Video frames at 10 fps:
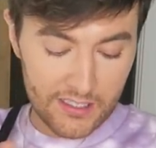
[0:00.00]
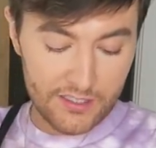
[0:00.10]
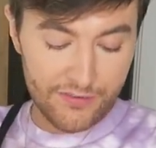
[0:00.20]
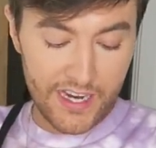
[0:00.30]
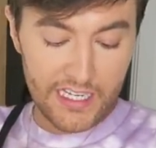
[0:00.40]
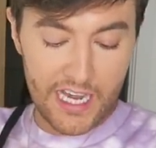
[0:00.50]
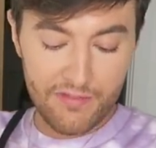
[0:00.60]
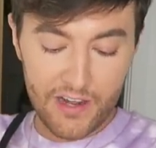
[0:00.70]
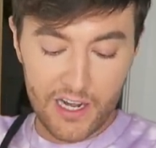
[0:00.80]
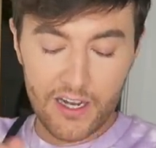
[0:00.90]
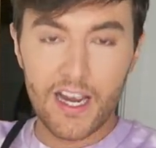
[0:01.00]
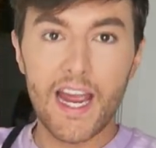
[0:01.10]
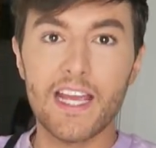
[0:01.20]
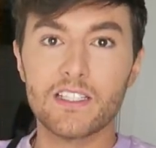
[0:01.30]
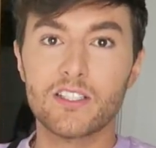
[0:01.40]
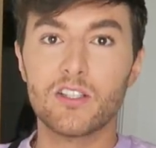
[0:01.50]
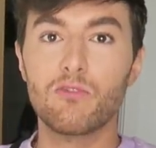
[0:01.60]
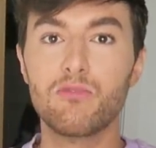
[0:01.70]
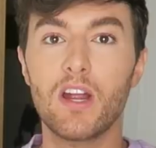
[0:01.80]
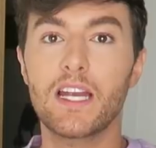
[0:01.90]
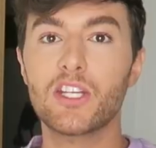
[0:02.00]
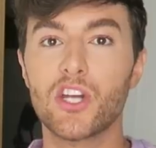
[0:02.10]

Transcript: It's fake leather, it's really